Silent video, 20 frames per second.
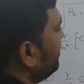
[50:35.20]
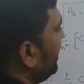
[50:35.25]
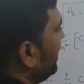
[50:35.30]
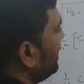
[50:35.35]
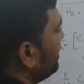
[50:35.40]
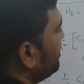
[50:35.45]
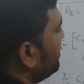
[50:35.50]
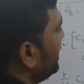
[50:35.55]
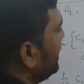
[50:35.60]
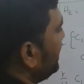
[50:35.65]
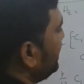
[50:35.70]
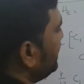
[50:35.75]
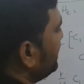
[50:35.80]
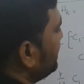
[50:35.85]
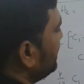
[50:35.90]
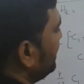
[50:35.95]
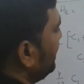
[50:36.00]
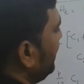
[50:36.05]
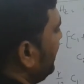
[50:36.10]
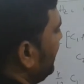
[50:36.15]
pi by
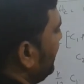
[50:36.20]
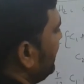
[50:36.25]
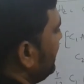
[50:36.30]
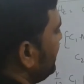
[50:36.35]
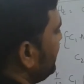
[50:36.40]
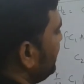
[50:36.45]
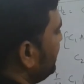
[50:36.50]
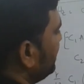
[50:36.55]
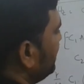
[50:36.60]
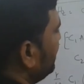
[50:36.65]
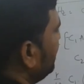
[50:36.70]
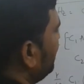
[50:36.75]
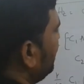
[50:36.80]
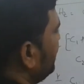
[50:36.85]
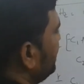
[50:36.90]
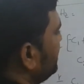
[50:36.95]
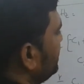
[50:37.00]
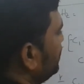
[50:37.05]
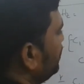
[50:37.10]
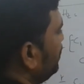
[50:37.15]
a
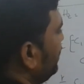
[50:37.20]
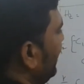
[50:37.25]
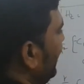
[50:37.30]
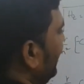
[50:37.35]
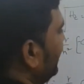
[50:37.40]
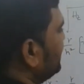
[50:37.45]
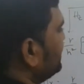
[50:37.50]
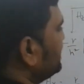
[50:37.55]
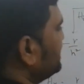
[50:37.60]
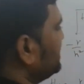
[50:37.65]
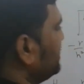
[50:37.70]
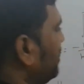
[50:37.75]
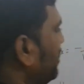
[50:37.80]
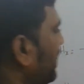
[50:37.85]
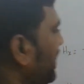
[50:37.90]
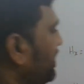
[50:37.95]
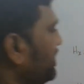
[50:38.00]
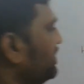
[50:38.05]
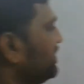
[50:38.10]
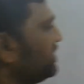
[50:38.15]
into x.
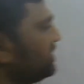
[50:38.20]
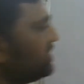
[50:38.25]
Okay,